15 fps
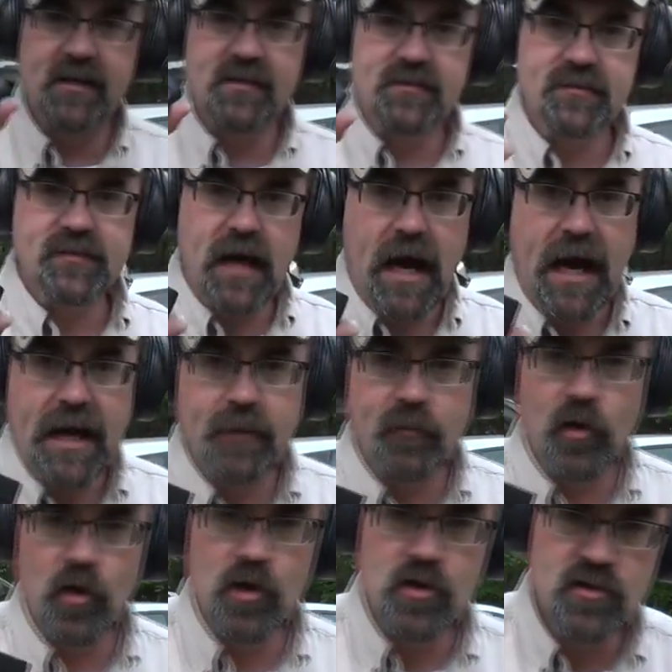is,
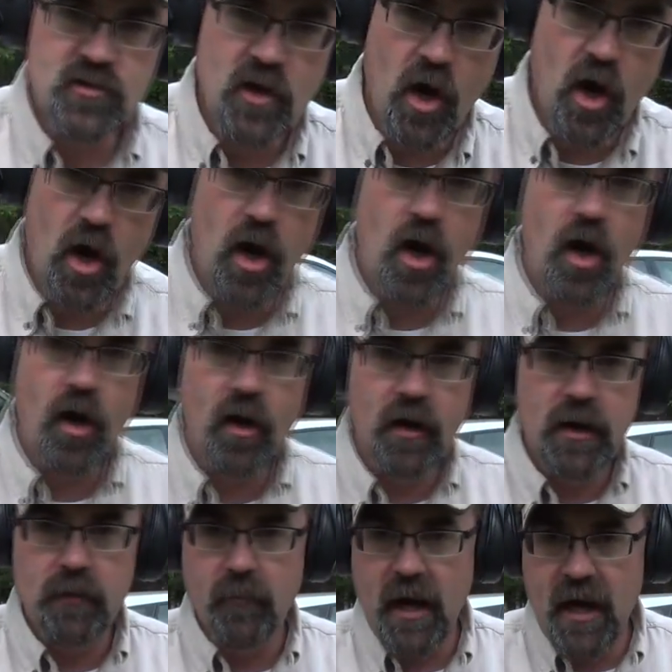timers are,
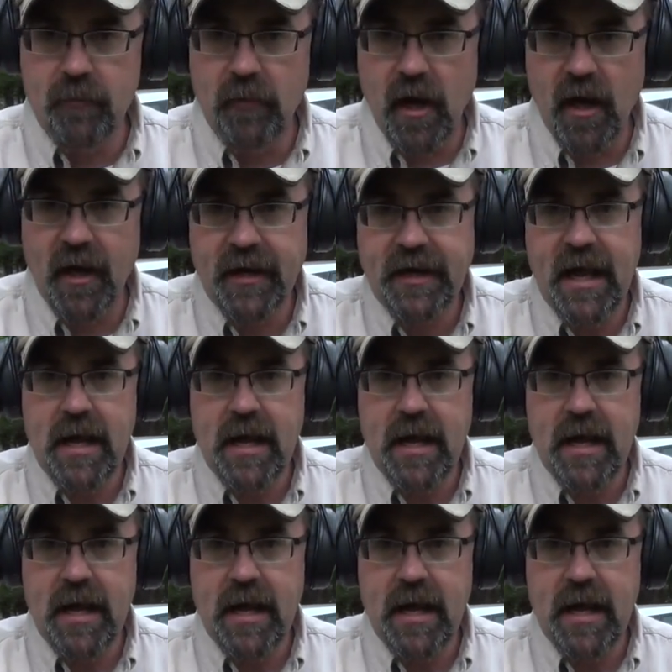in my mind,